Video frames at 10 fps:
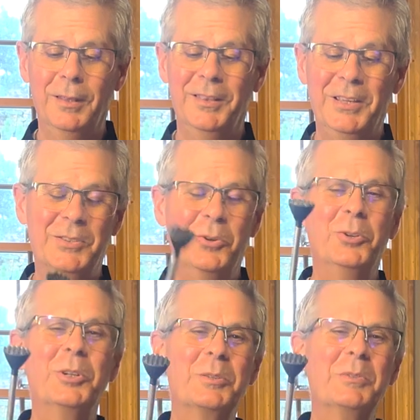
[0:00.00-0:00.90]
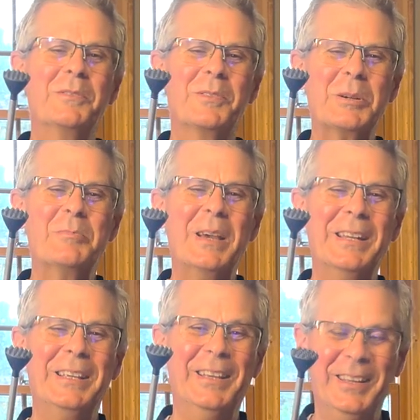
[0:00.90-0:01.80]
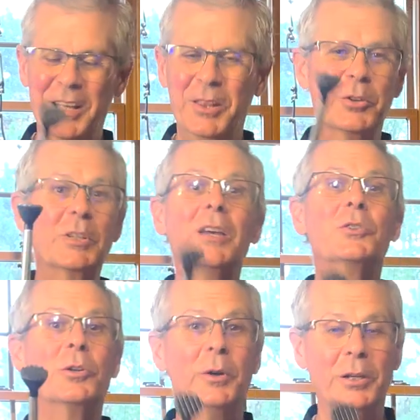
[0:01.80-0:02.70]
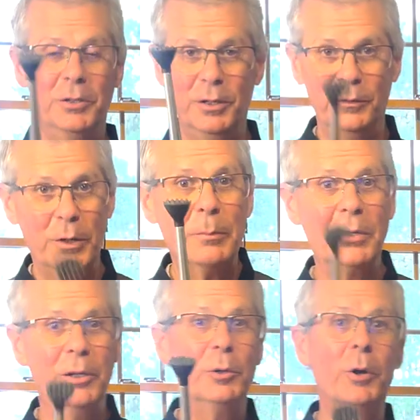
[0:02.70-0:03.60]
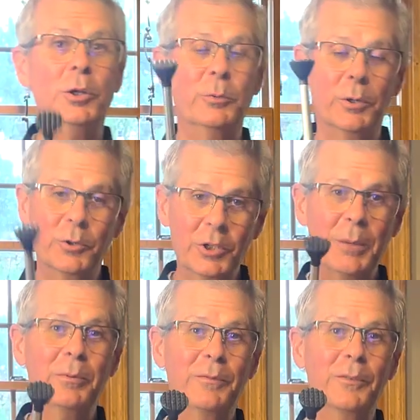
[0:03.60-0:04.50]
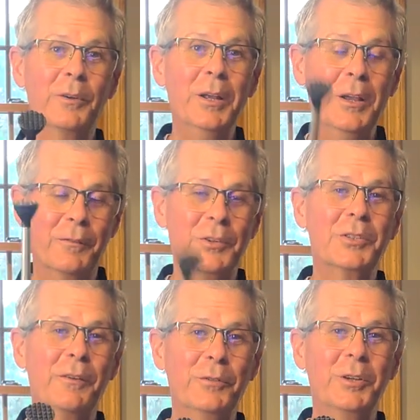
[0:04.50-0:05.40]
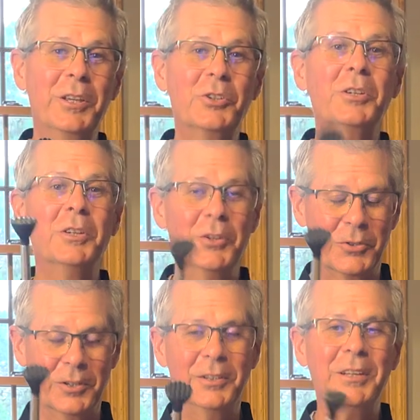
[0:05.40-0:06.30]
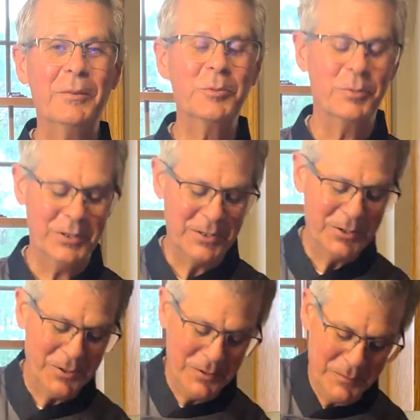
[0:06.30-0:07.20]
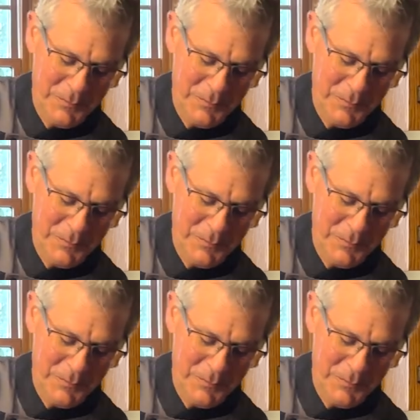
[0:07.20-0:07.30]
They sold it to me for a penny. Those guys are great. Yeah, I'm telling you what, you want to go shopping for stuff for your kitchen, Sur La Table's the place to go.